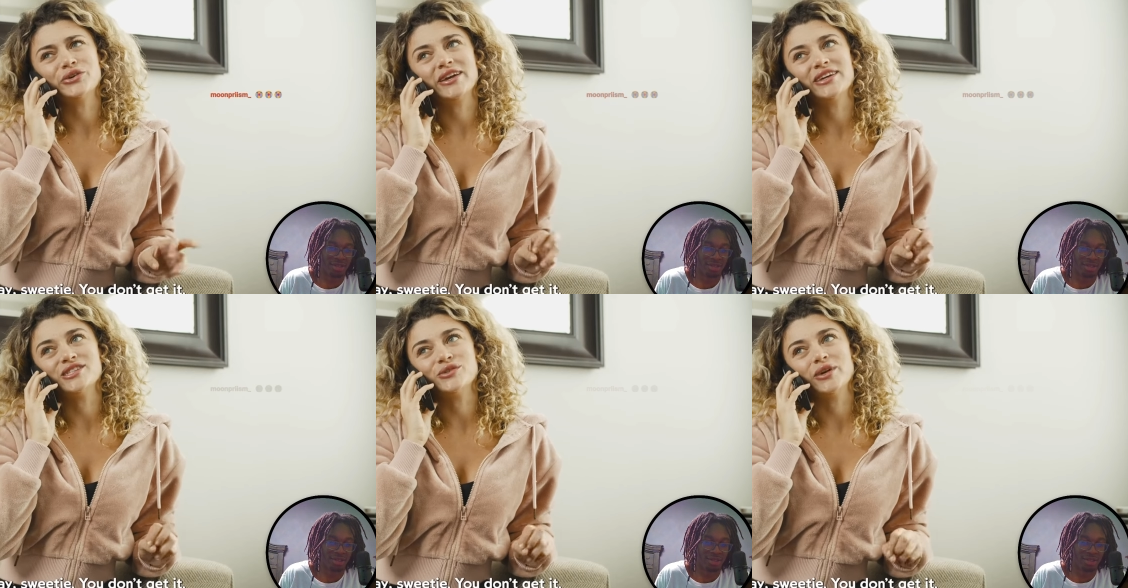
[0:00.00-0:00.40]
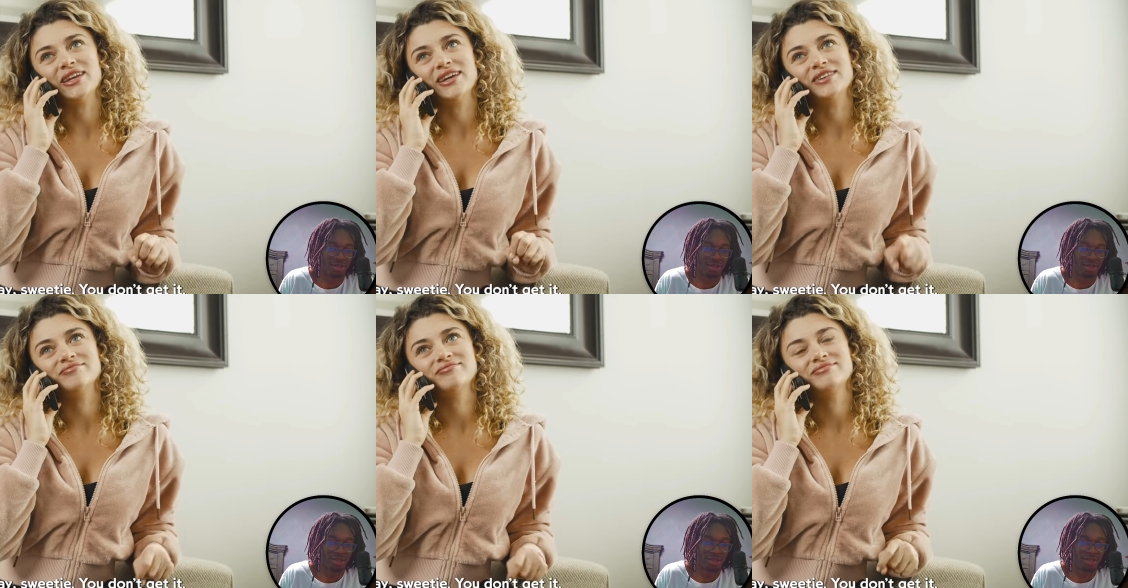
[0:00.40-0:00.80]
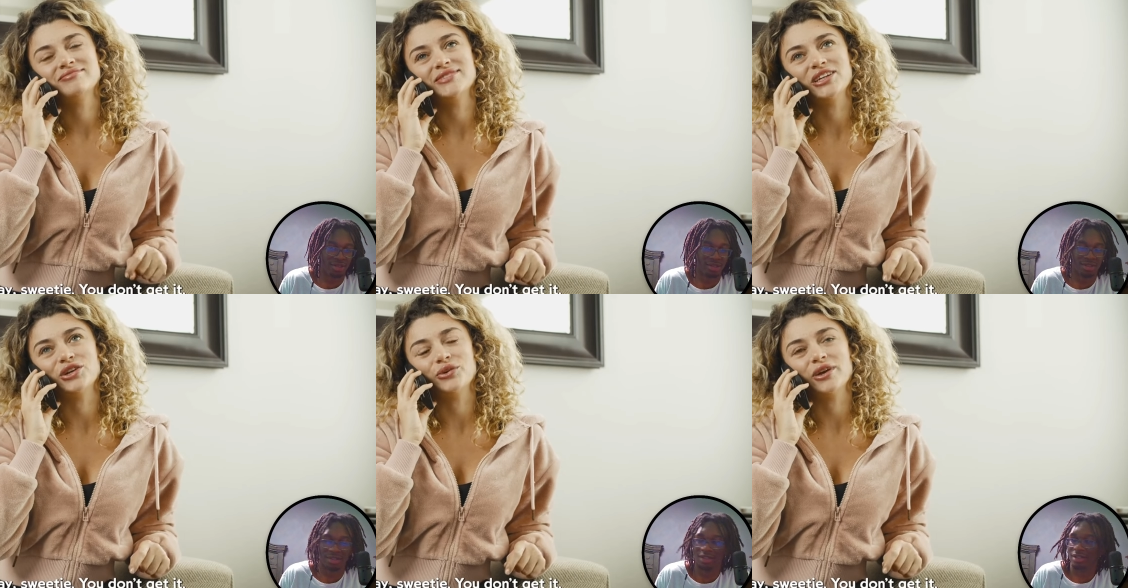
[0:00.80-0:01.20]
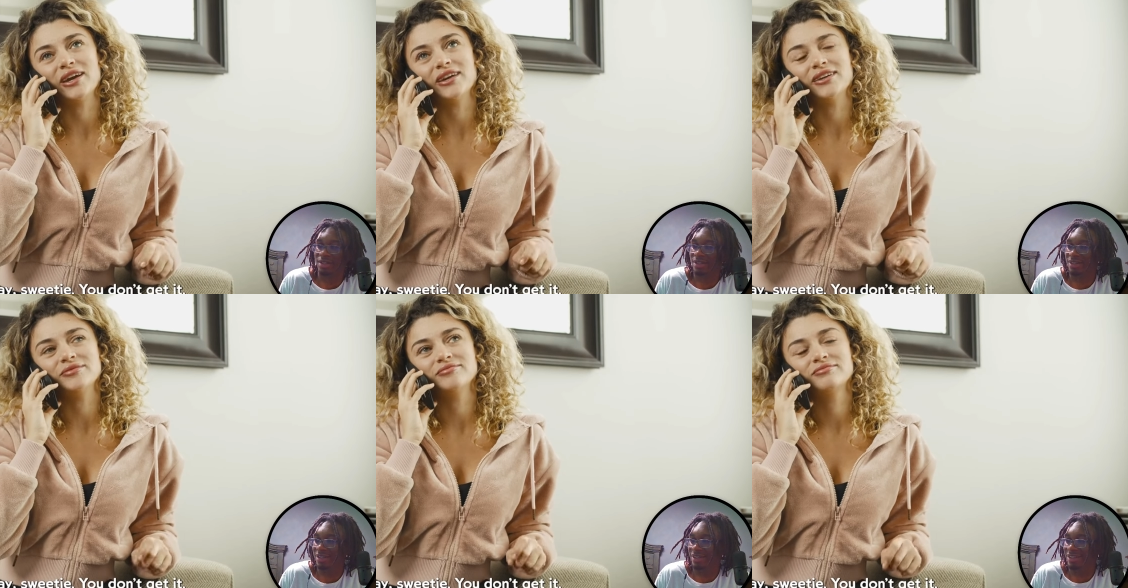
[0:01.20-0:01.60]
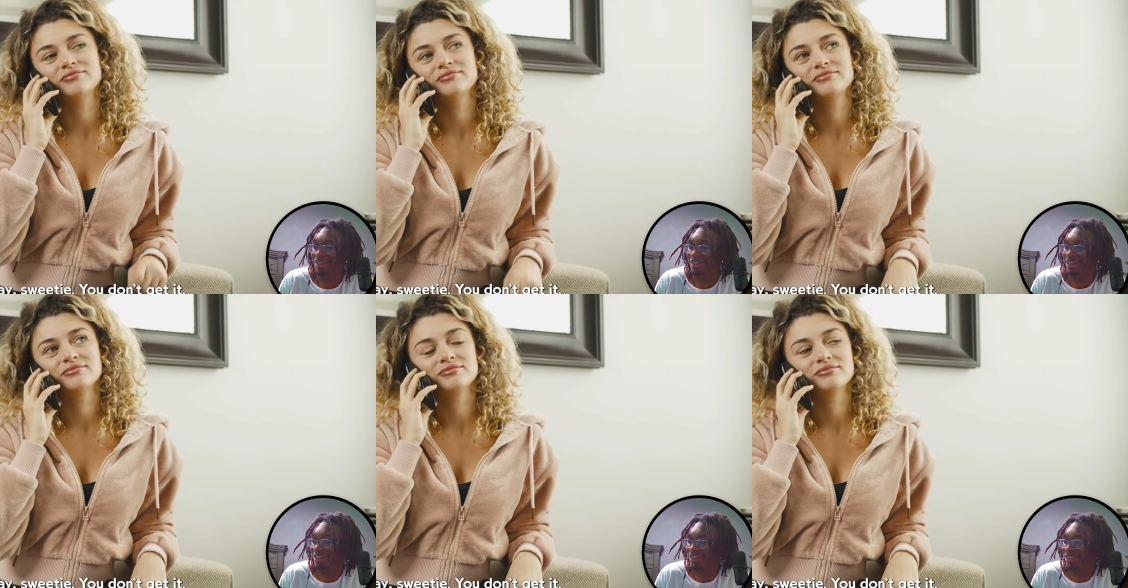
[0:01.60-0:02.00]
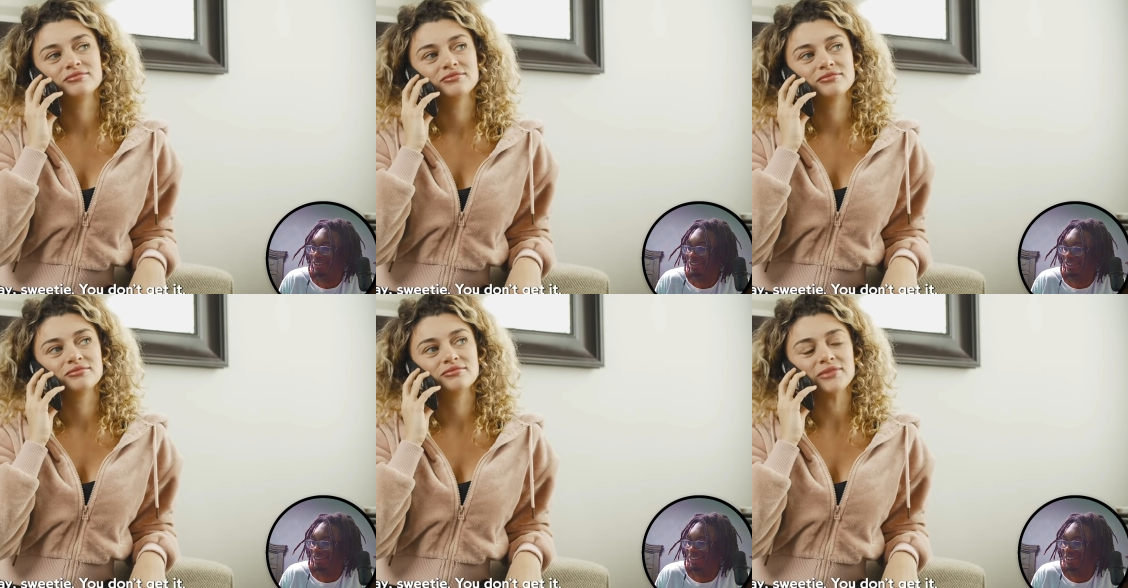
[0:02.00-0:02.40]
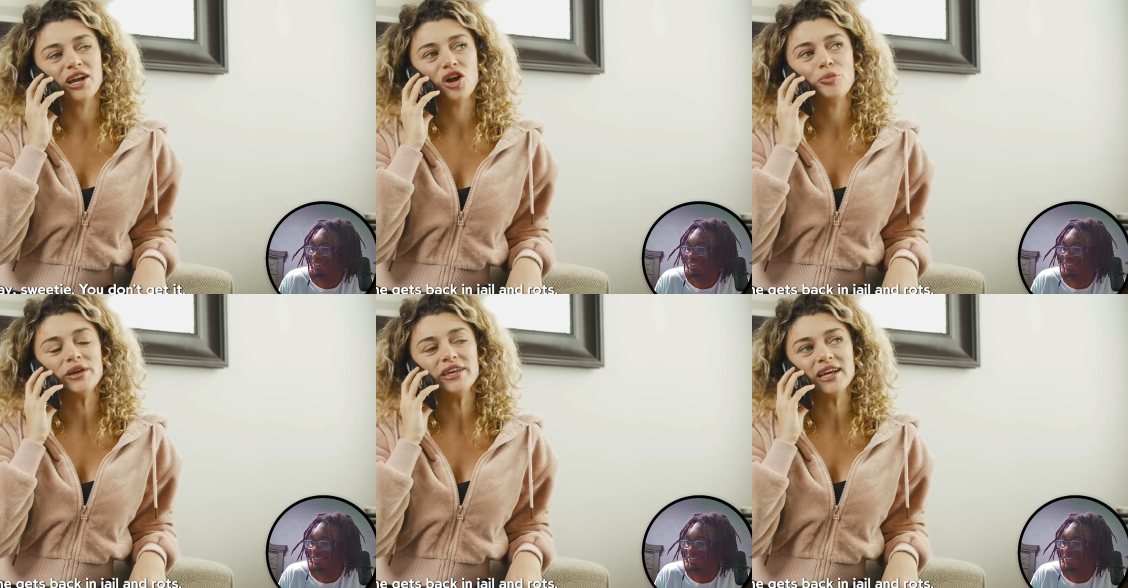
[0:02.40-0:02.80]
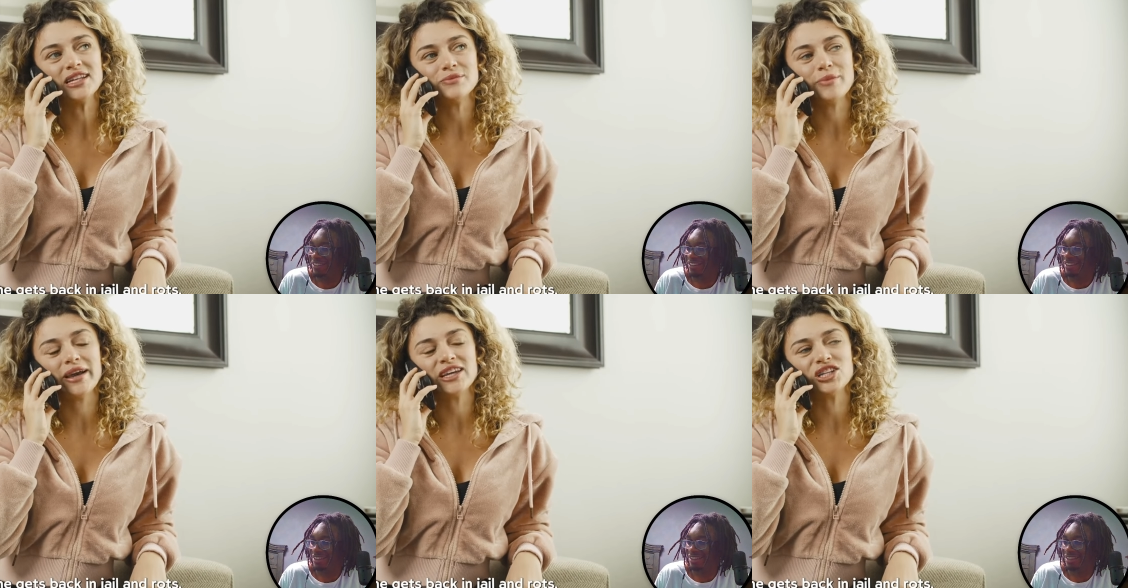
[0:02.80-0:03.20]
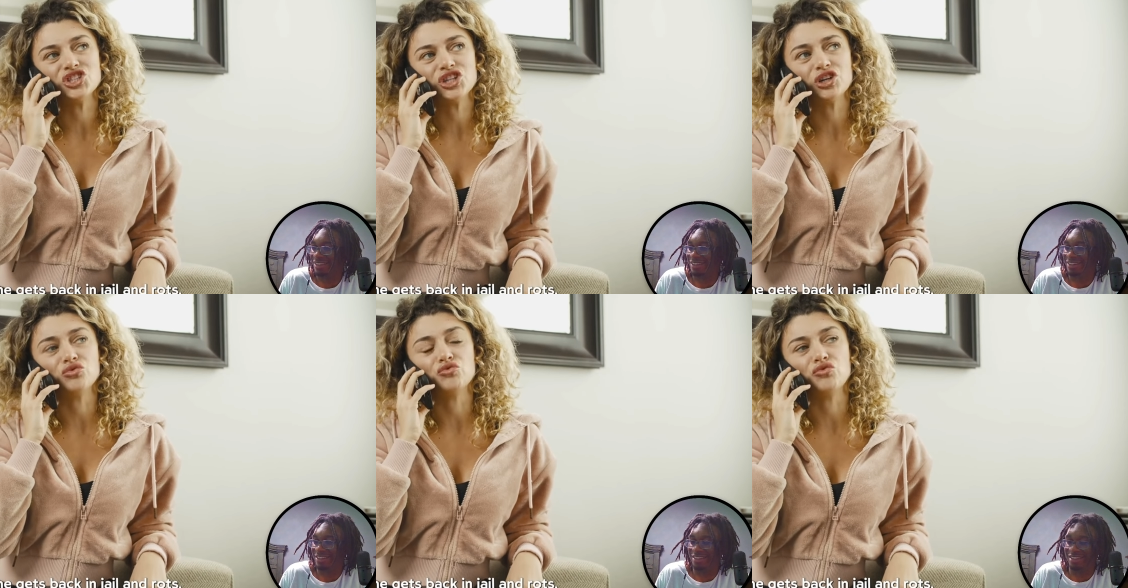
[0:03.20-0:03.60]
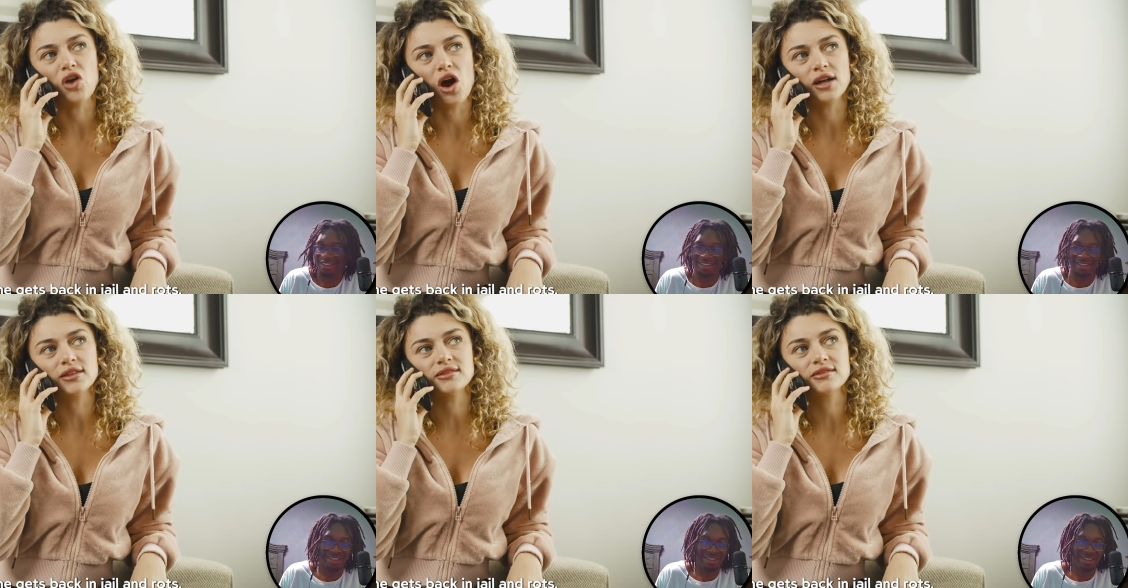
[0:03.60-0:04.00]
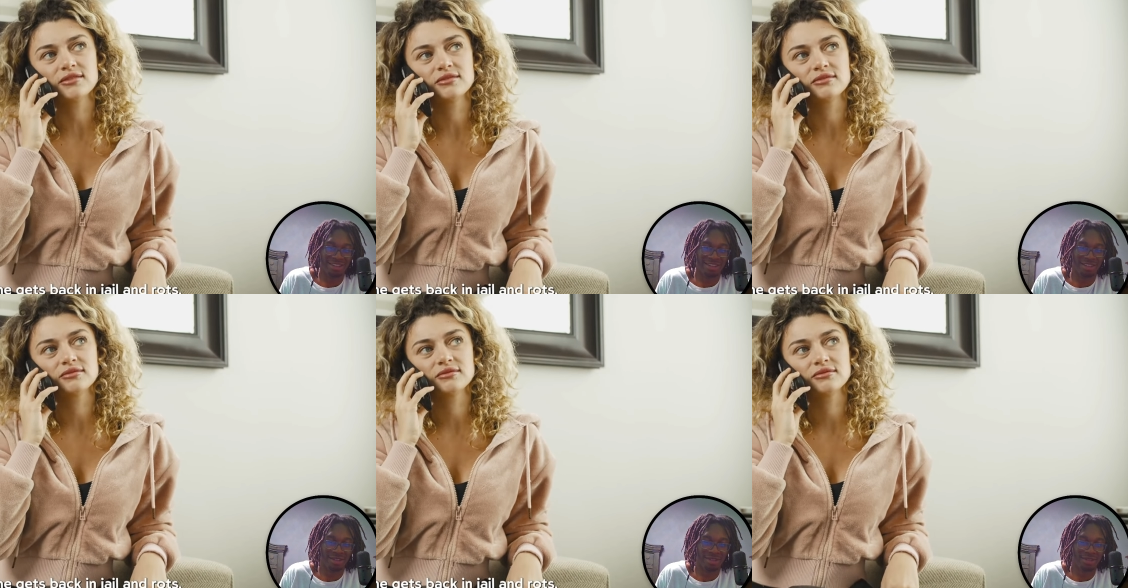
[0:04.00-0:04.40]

Speaker 1: okay, sweetie. You don't get it. I hope he gets back in jail and rots.